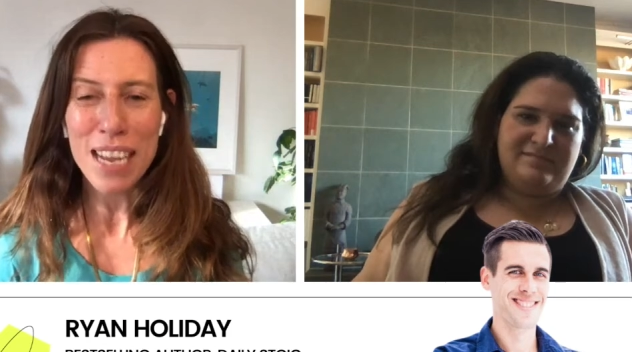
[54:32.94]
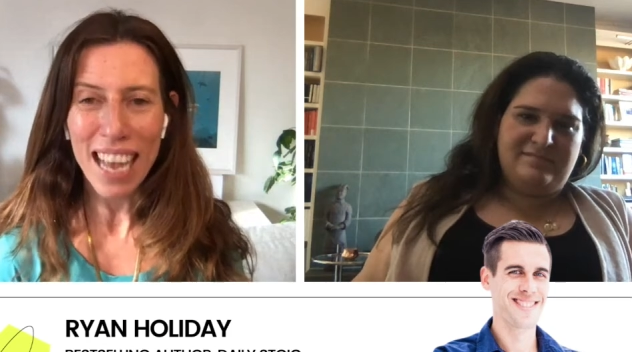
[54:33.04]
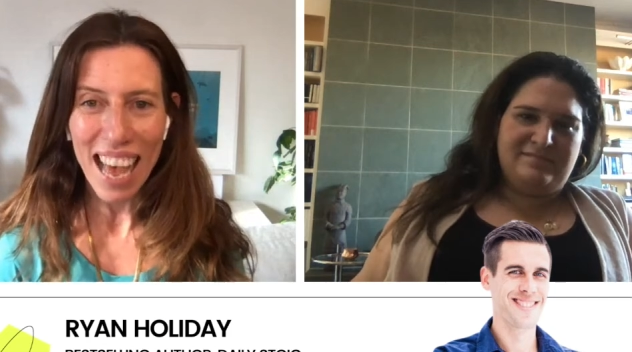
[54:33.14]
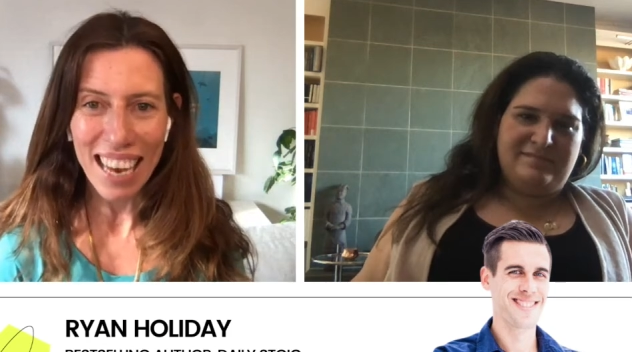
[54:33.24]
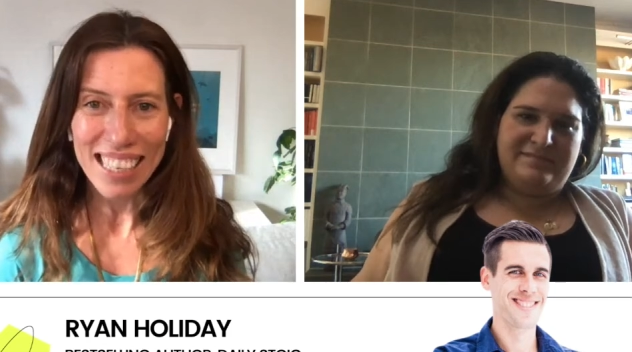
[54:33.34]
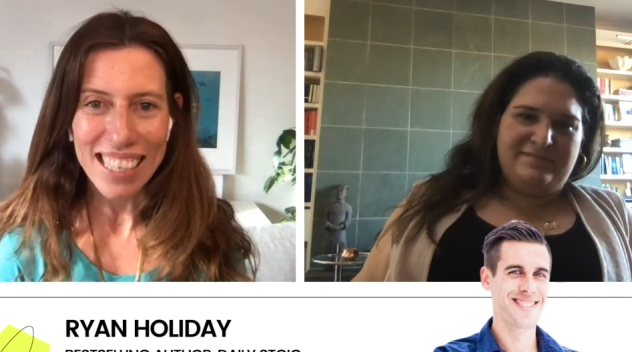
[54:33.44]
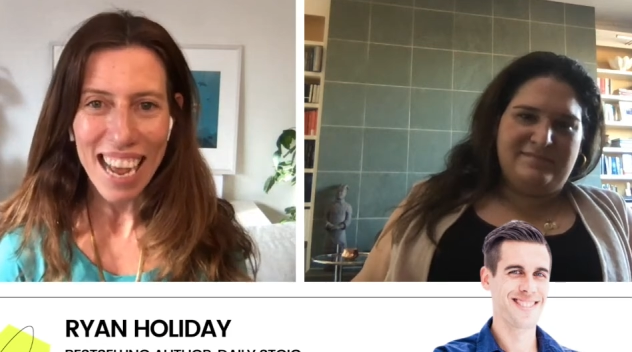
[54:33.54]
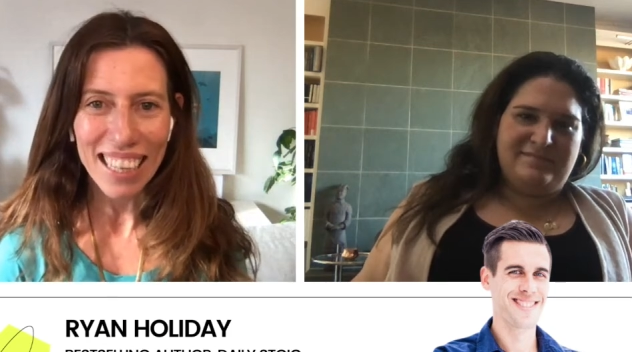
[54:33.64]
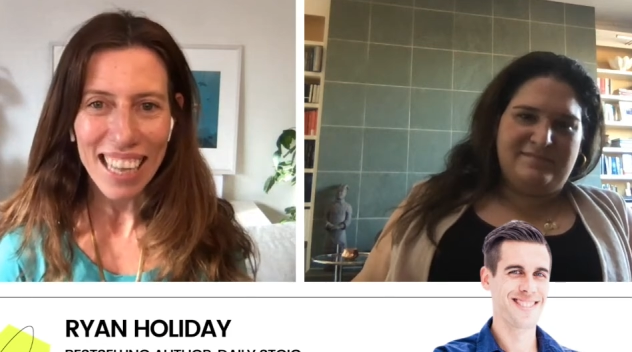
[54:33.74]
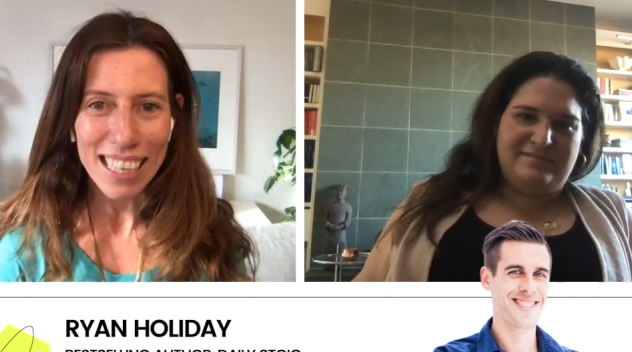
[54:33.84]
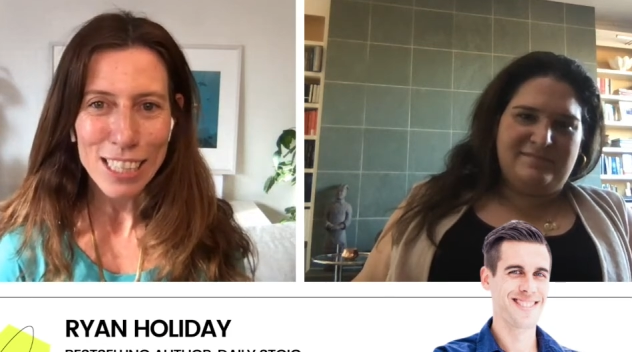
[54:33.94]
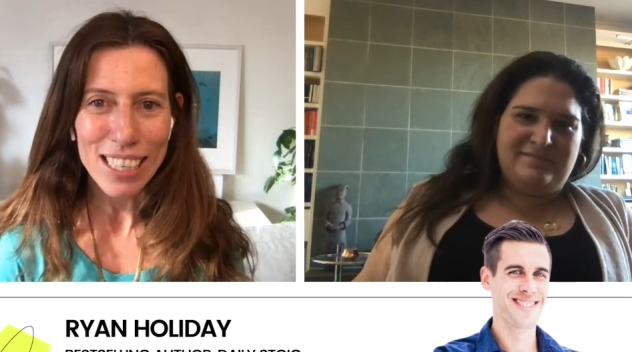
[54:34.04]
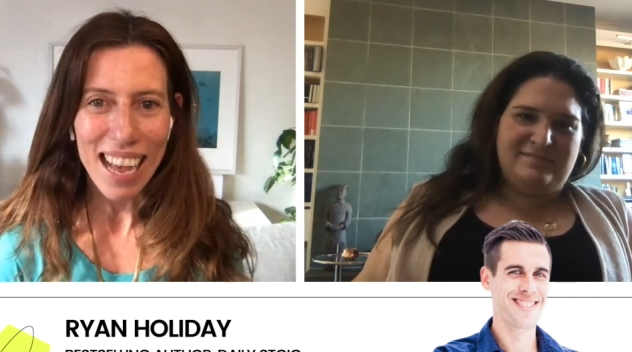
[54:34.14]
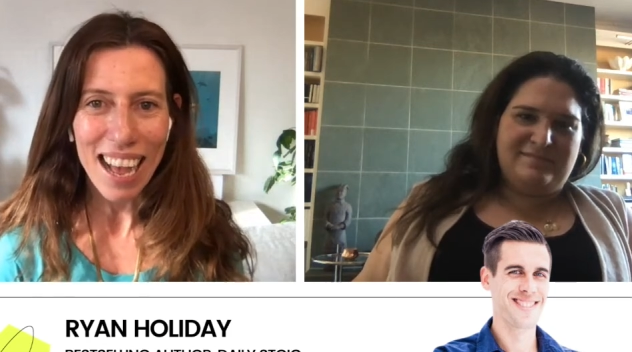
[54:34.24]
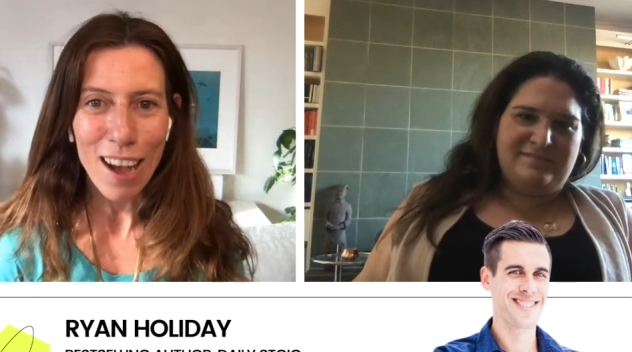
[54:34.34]
Speaker 1: weekend, and let's
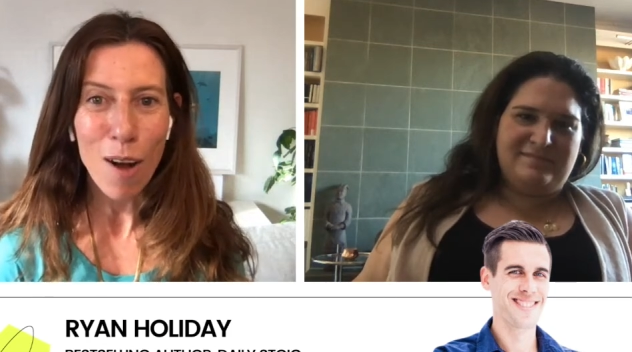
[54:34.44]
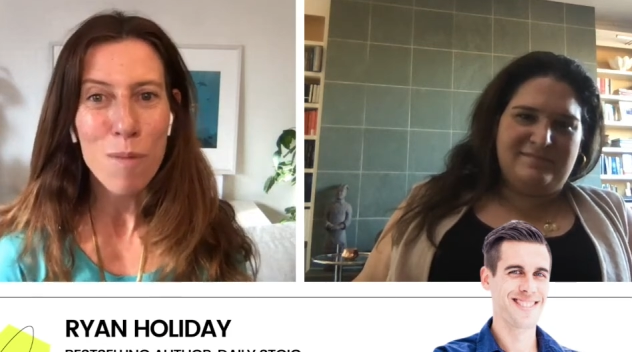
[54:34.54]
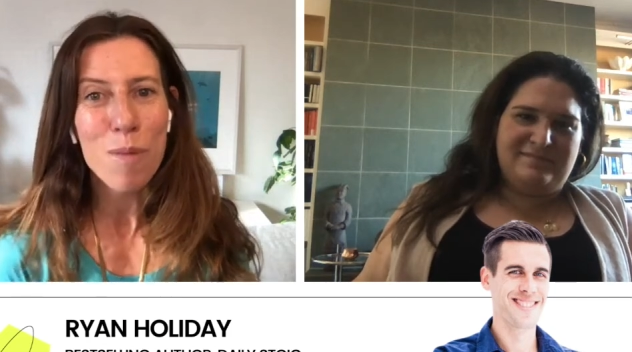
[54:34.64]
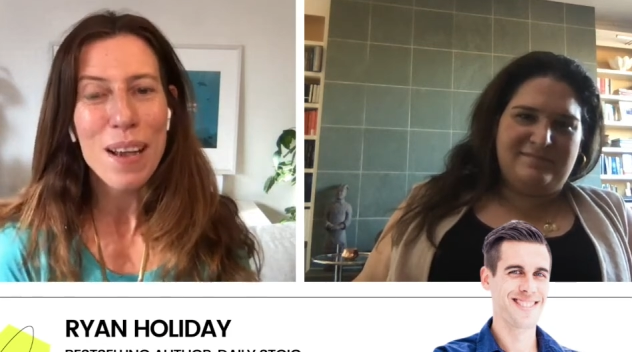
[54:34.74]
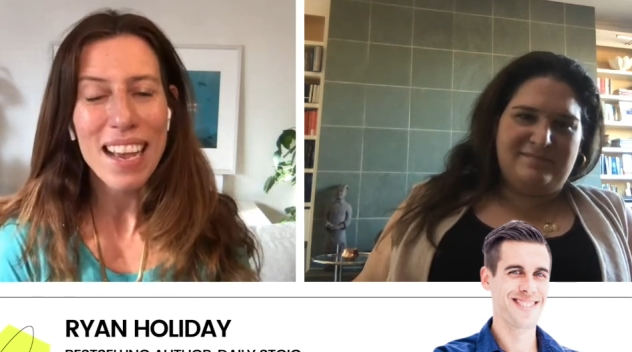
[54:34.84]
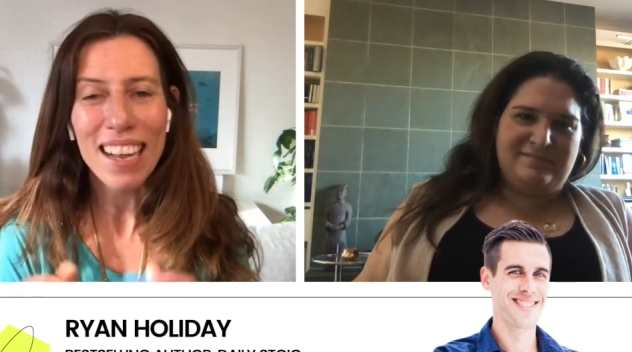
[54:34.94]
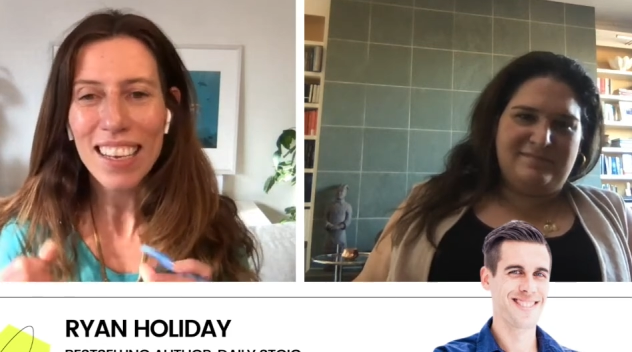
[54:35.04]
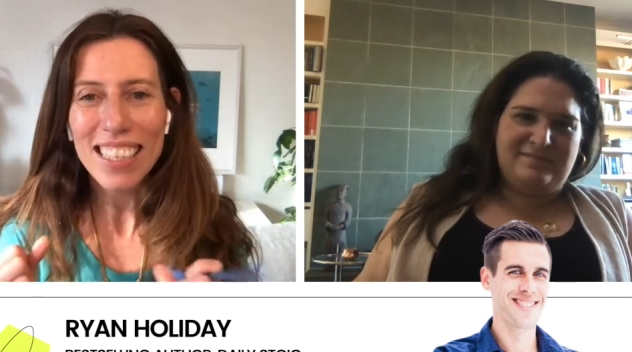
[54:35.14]
uh, hope we